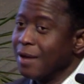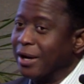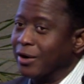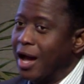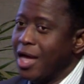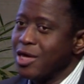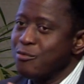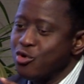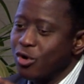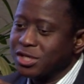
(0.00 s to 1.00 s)
But
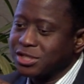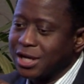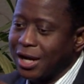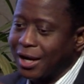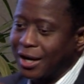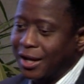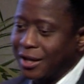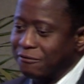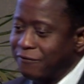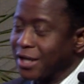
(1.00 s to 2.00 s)
immunological
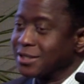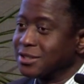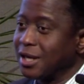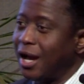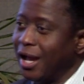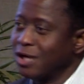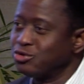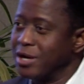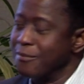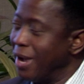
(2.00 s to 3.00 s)
effects are
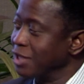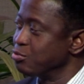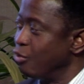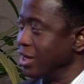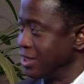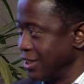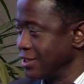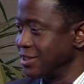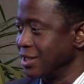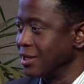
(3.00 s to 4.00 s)
actually much more
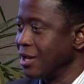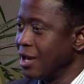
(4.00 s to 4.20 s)
interesting